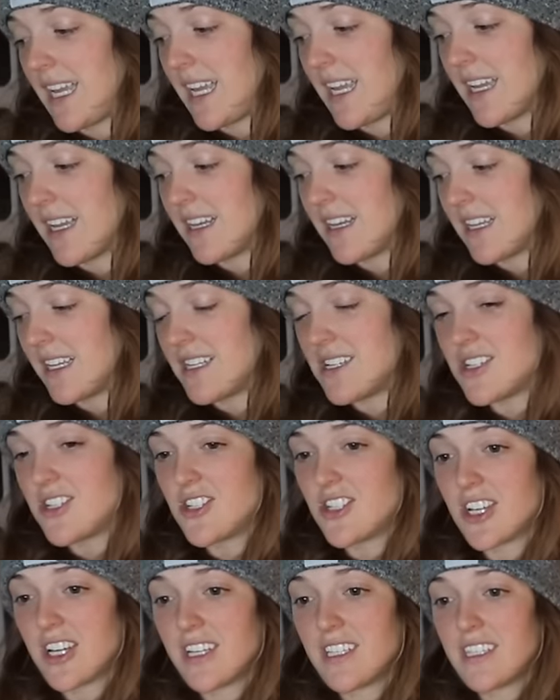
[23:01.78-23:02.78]
And in
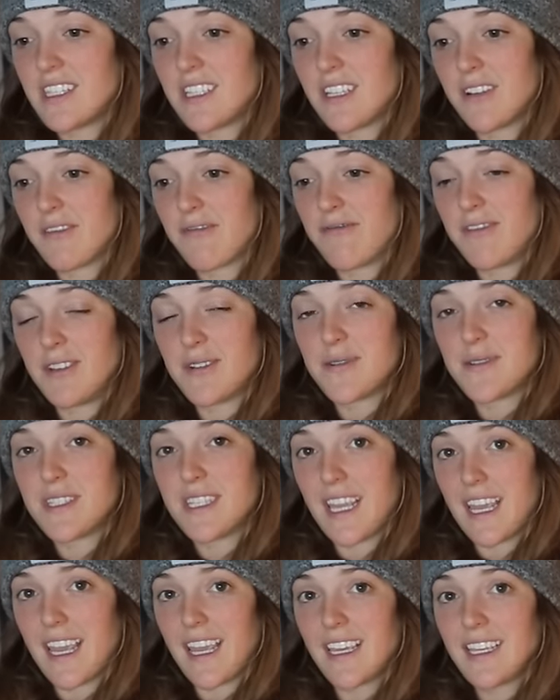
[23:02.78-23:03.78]
just a few
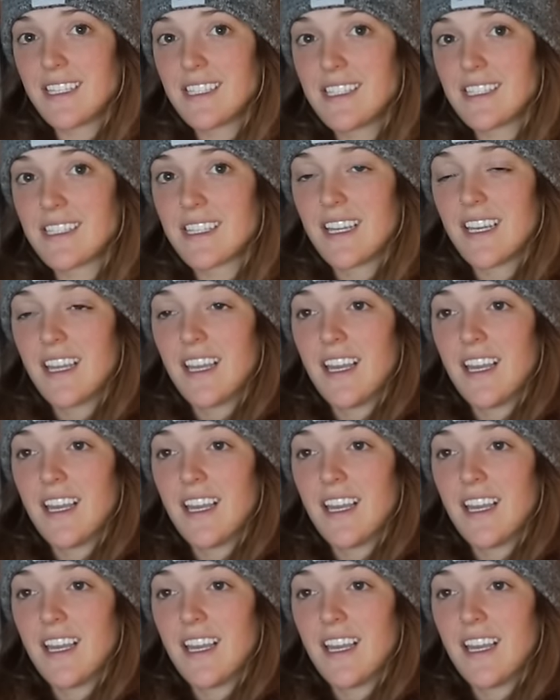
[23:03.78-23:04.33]
days,